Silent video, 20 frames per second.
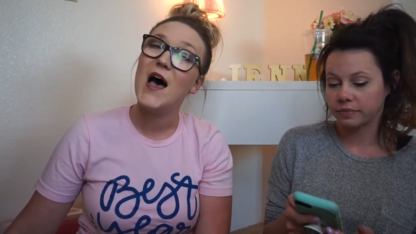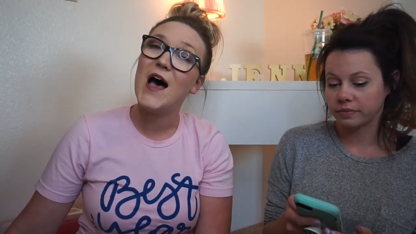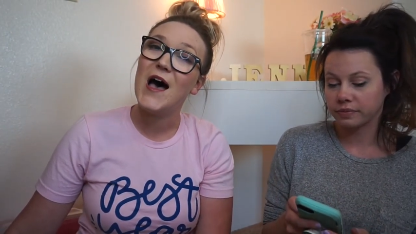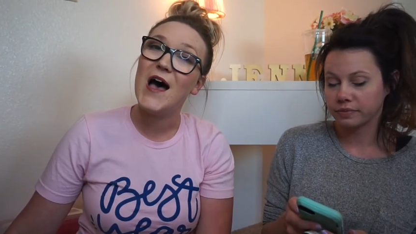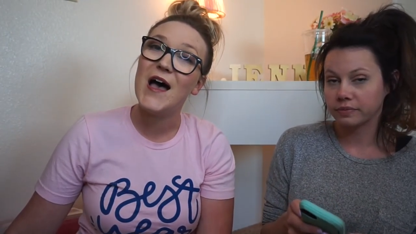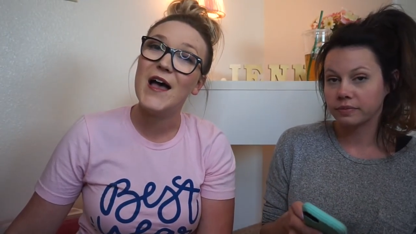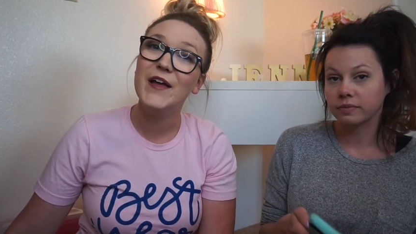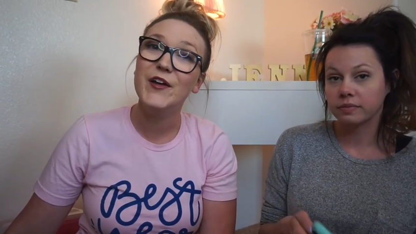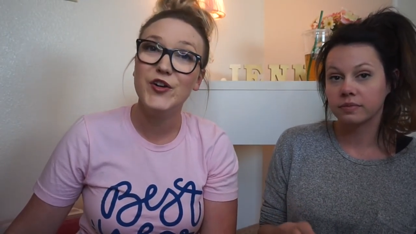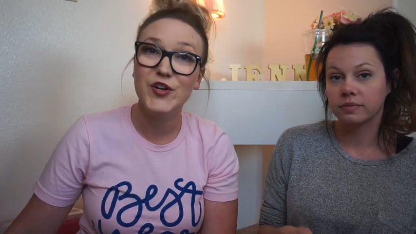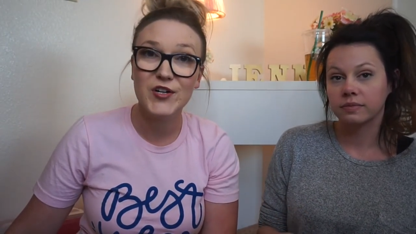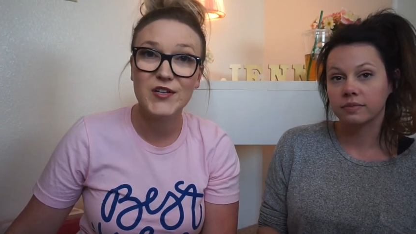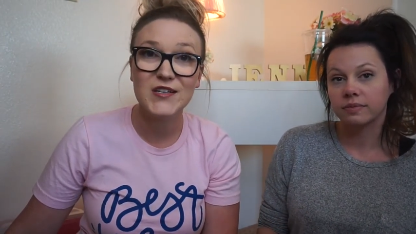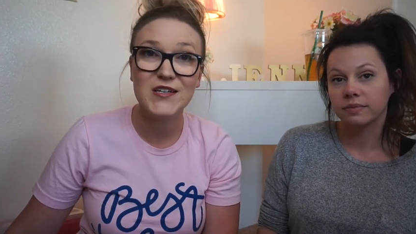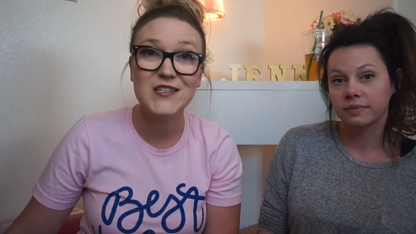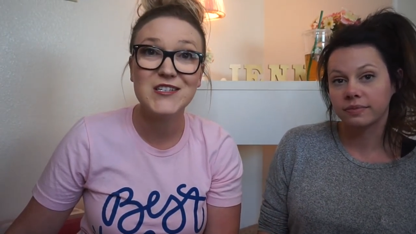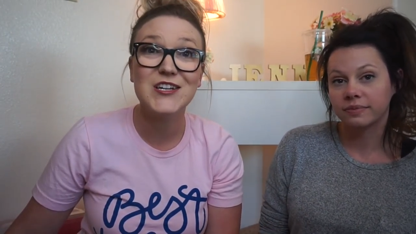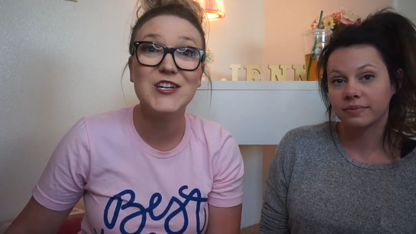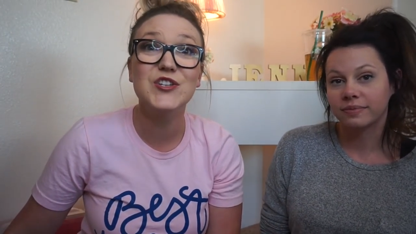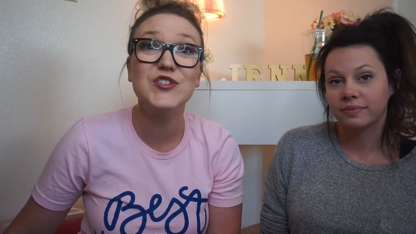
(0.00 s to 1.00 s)
Speaker 1: I
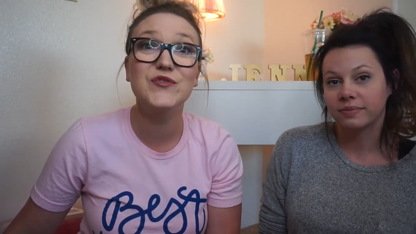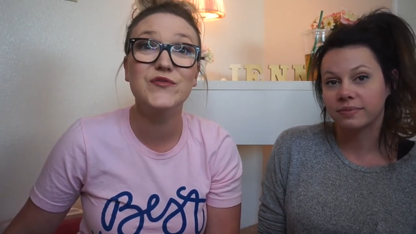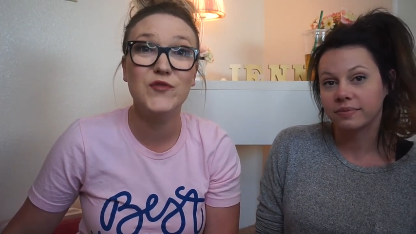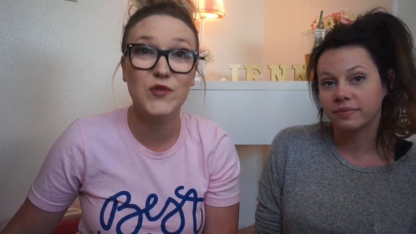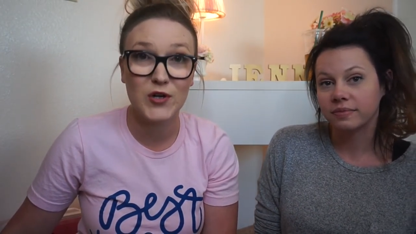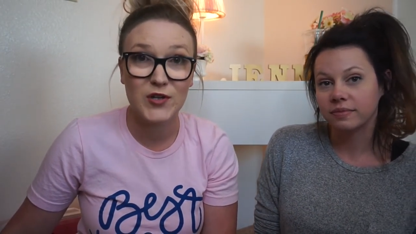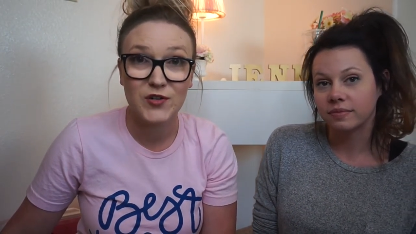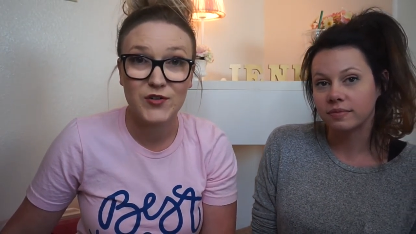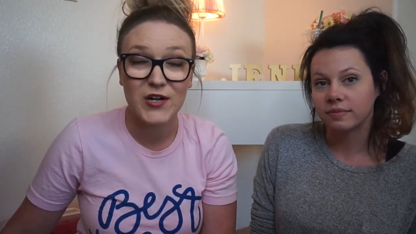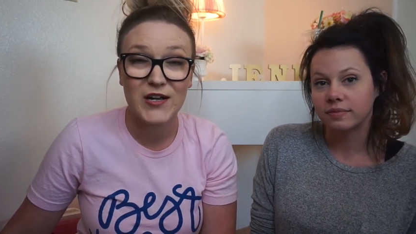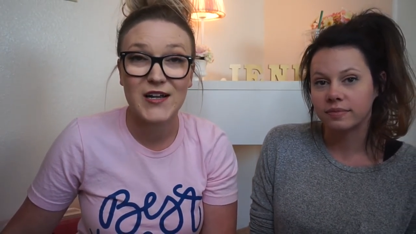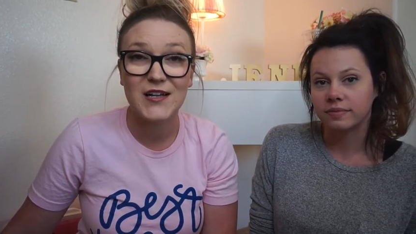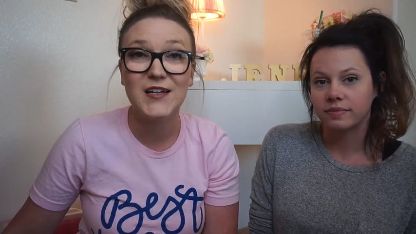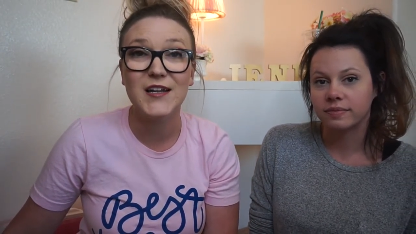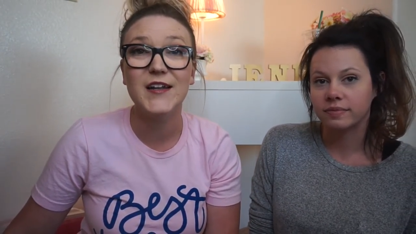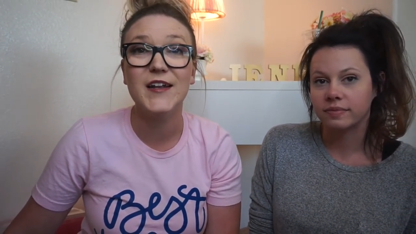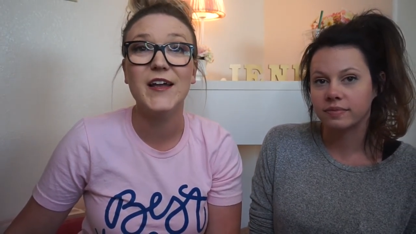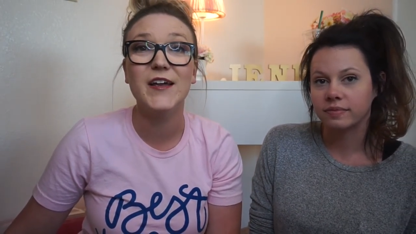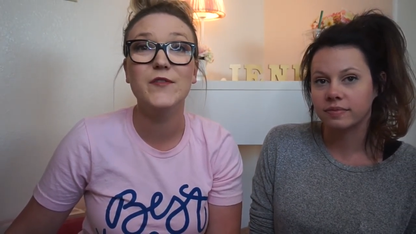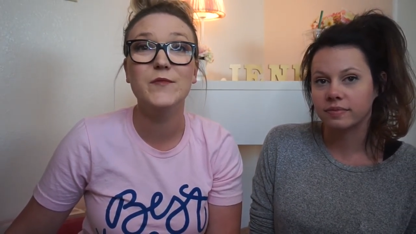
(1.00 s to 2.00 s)
currently teach 4th grade,
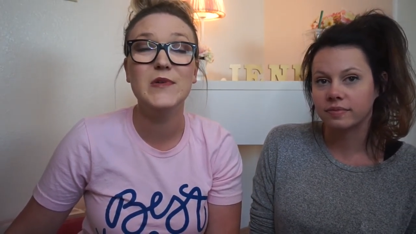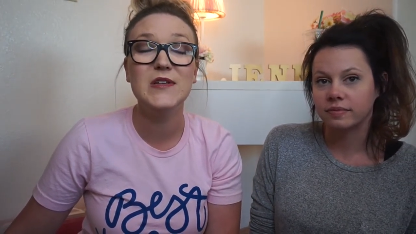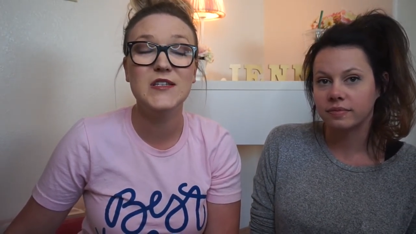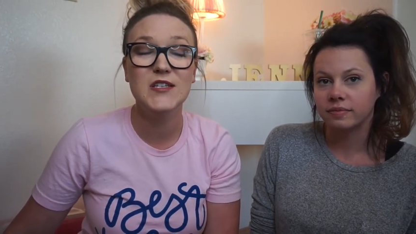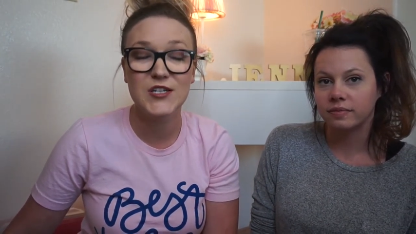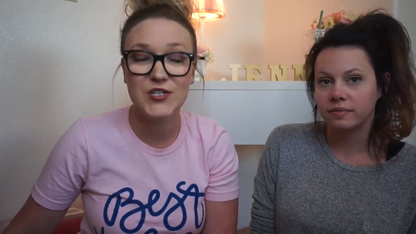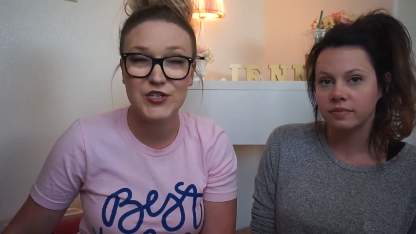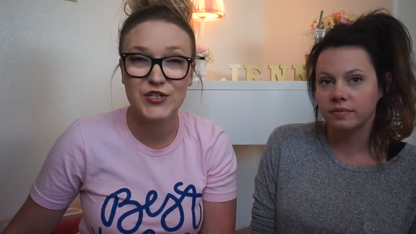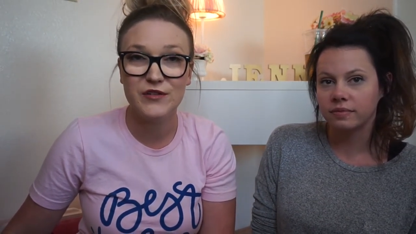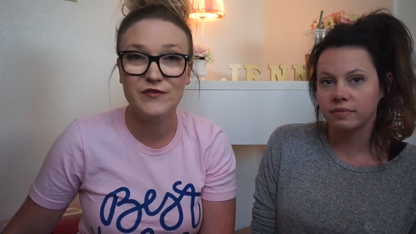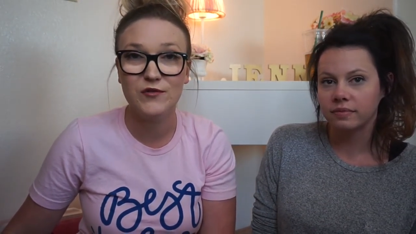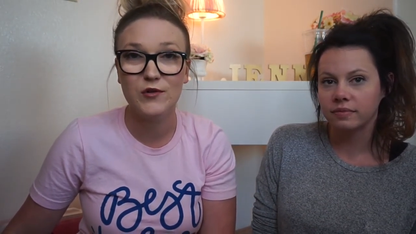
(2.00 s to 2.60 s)
and I've been teaching